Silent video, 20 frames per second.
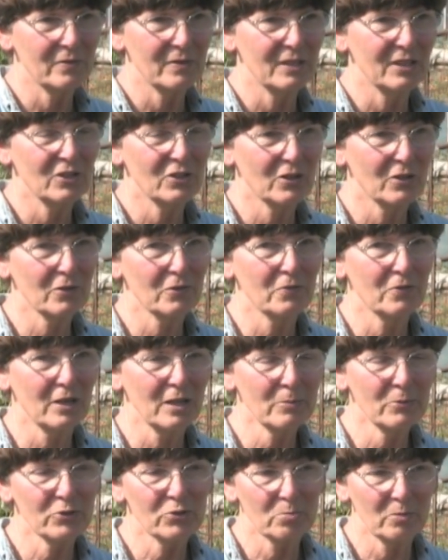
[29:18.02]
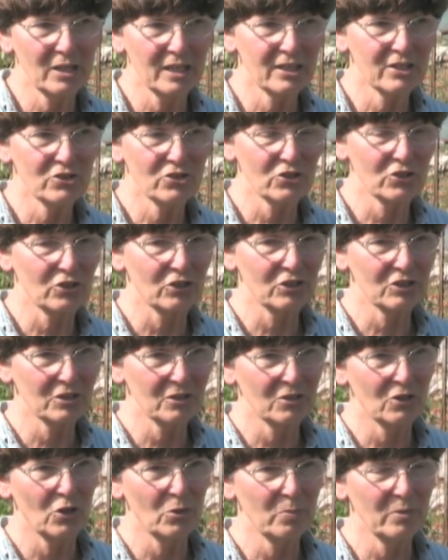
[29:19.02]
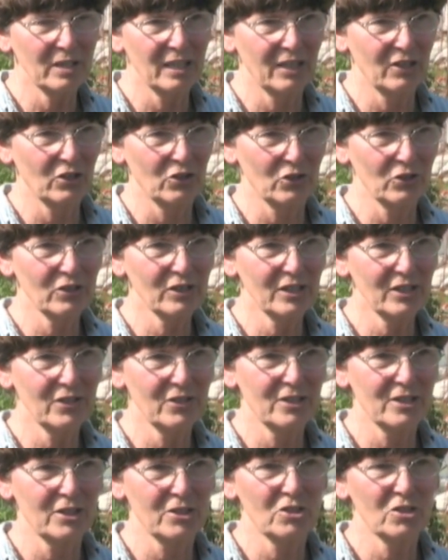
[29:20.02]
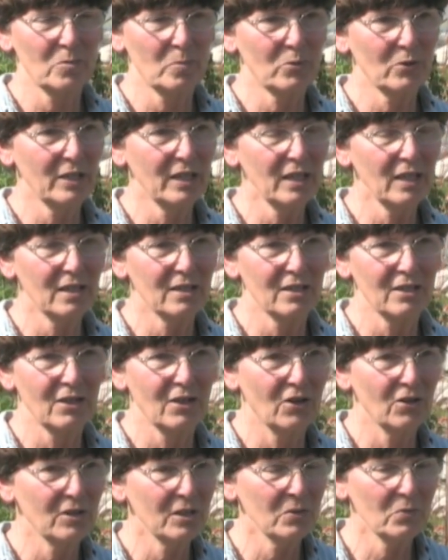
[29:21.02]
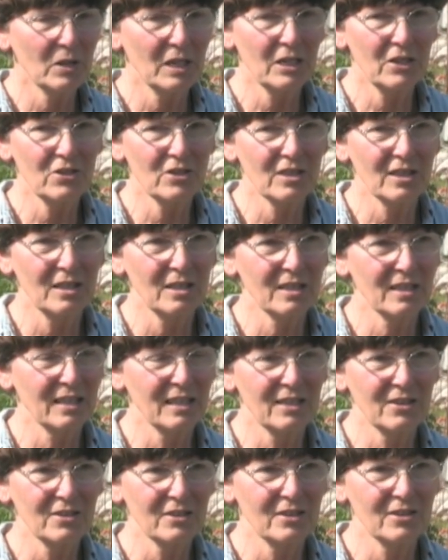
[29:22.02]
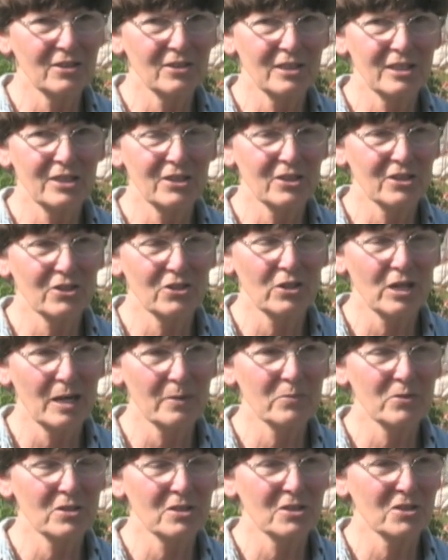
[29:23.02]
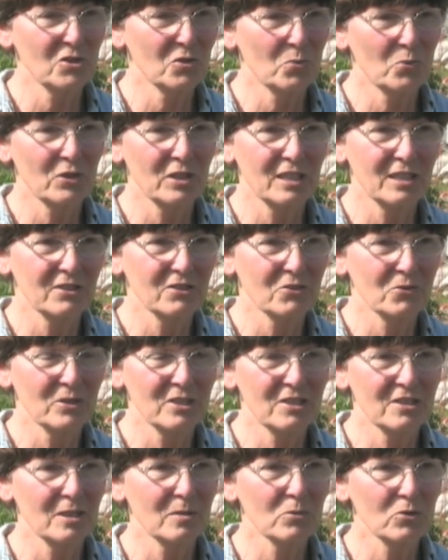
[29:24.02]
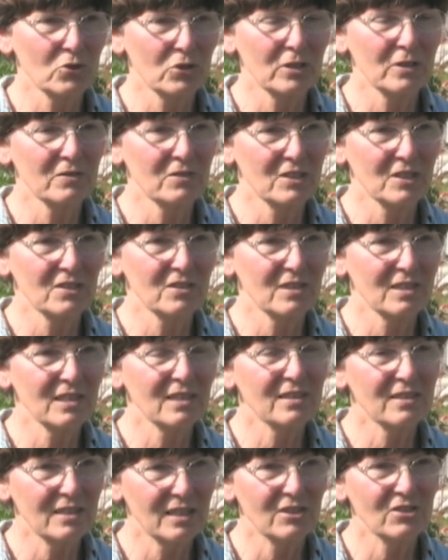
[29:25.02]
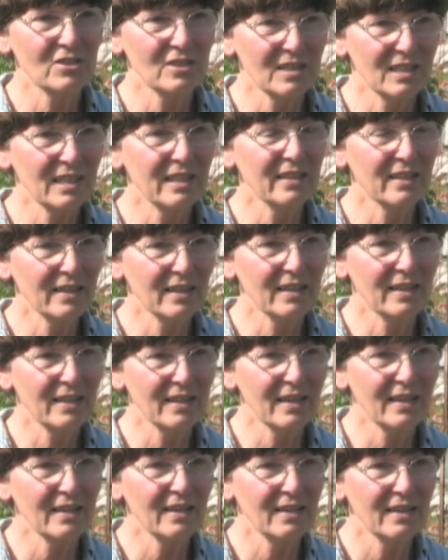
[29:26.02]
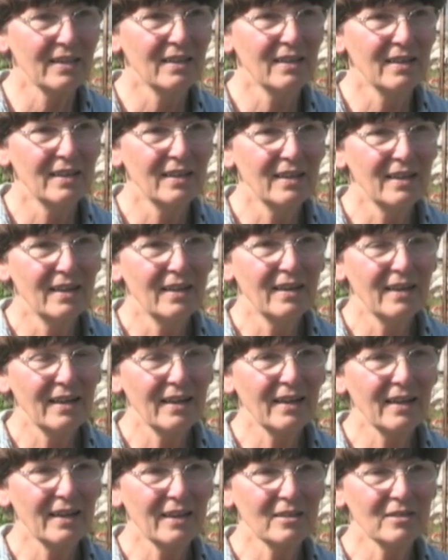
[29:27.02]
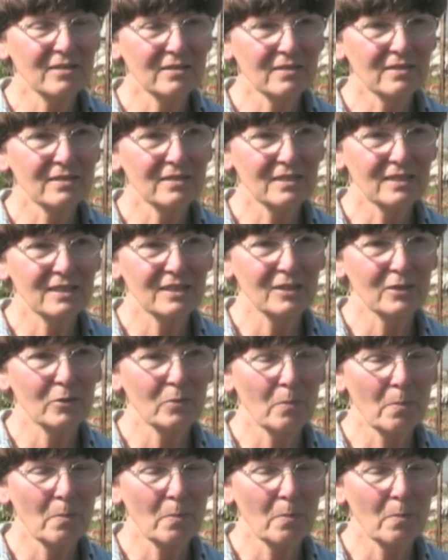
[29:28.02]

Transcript: you know, the farmers markets are opening earlier in the spring, and the only way you're going to get earlier crops in the spring is with some sort of season extension, I think, yeah. Yeah. So.